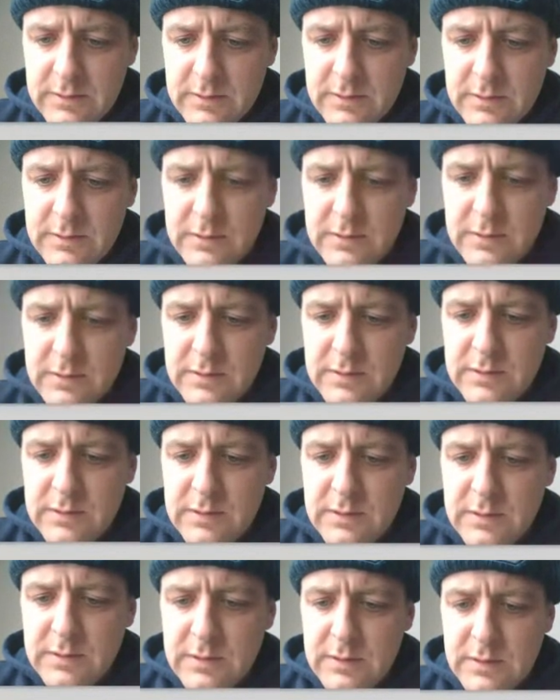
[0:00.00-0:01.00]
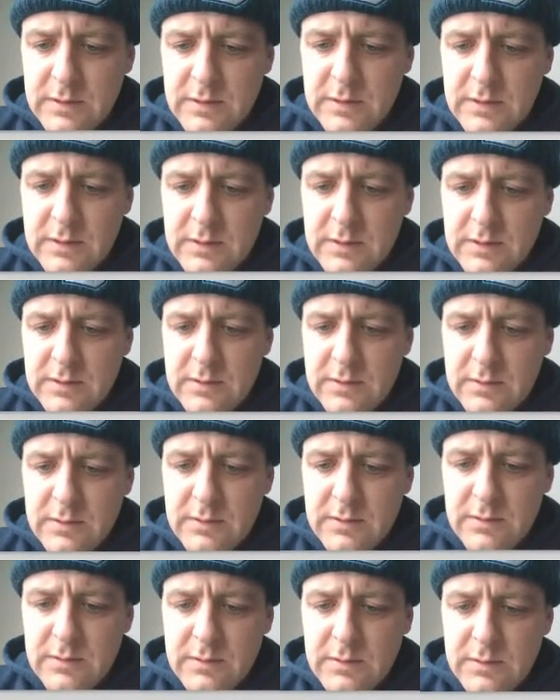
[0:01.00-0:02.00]

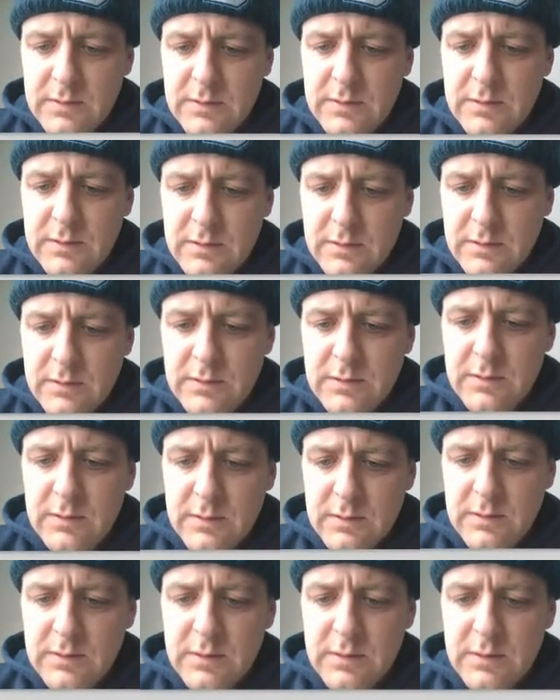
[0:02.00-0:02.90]
Nothing is said.